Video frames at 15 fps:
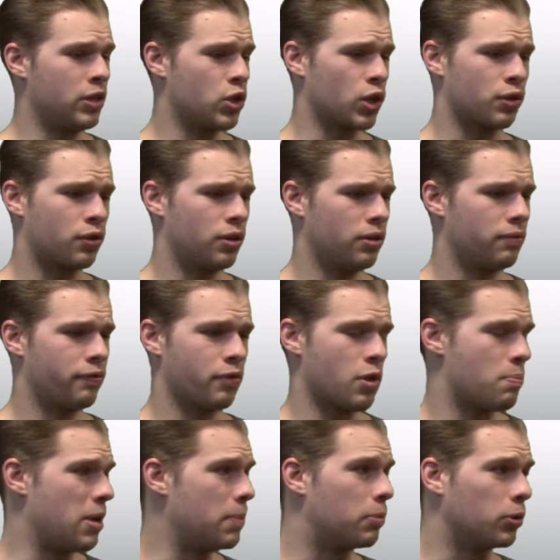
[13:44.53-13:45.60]
Even just
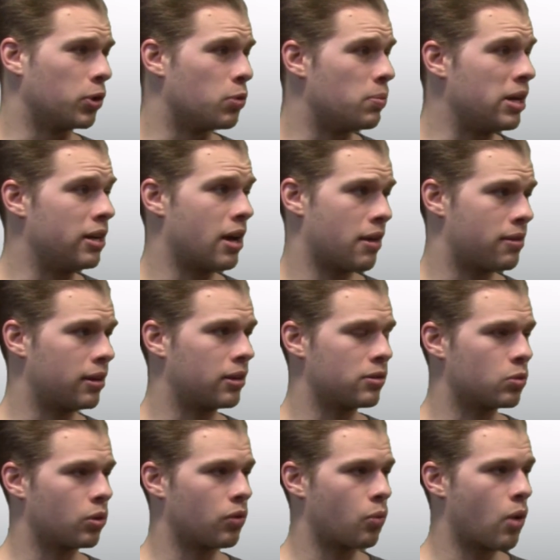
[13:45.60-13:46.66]
for the people you meet, I
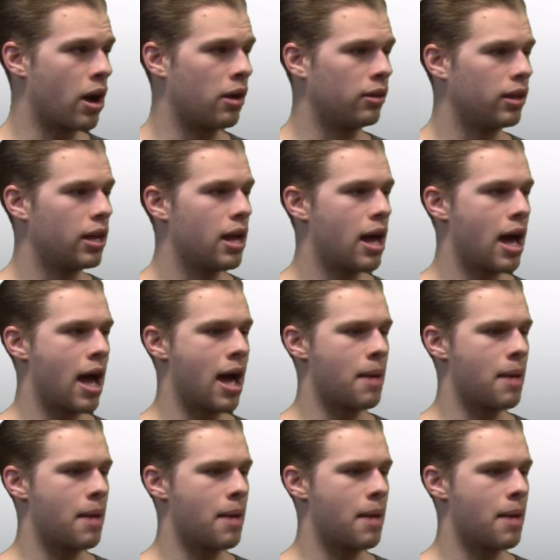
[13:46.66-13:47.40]
think it's worthwhile.